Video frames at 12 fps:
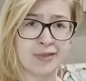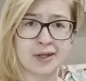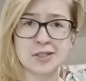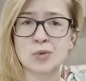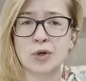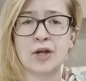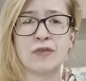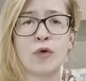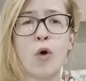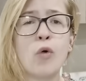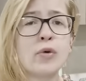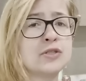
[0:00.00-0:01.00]
That's what I've
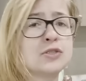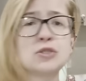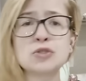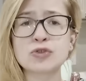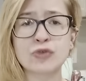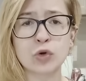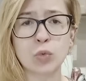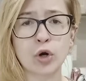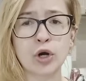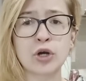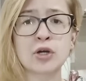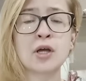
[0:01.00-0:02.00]
always used for
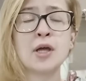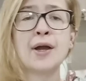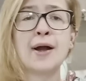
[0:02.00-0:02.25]
work.